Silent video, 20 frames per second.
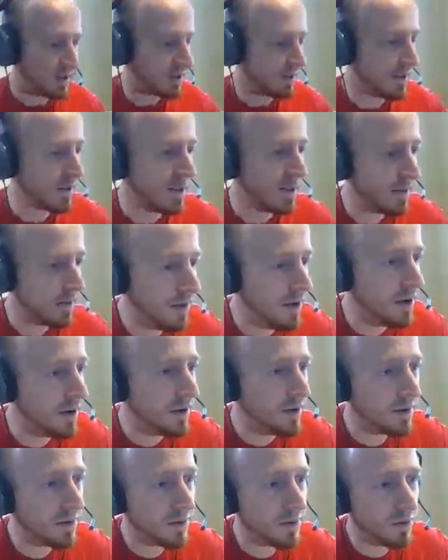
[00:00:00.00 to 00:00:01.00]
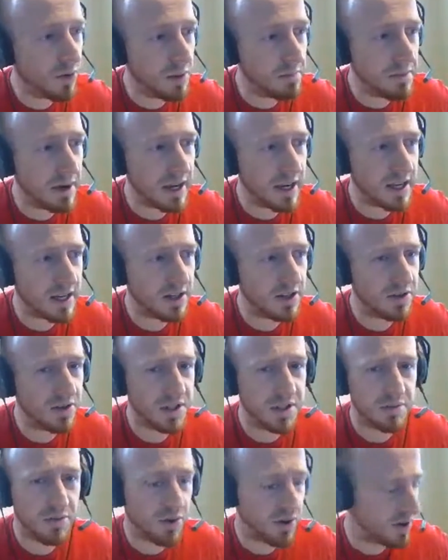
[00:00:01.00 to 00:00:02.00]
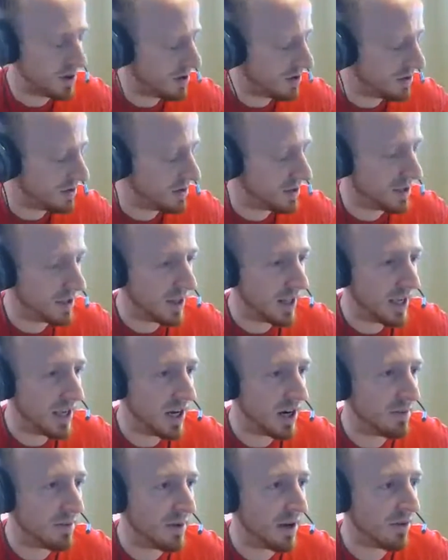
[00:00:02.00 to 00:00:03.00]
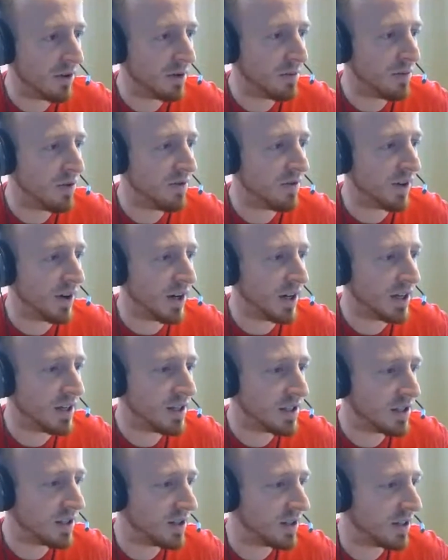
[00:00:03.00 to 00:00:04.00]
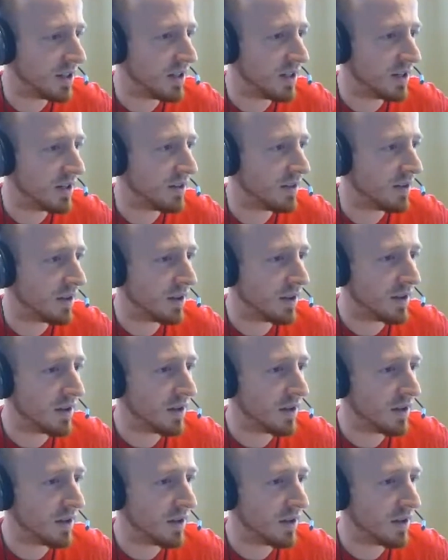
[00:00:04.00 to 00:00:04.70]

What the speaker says: right. We might can do some more of those later, but I want to move on so that